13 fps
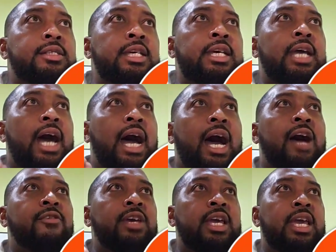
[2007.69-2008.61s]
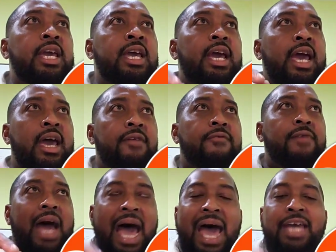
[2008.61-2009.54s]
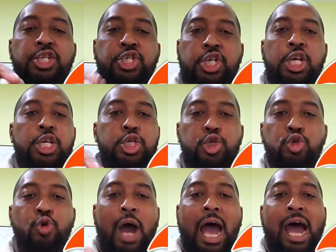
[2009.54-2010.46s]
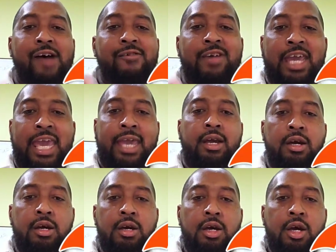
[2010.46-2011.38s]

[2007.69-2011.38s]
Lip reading: Trafigura.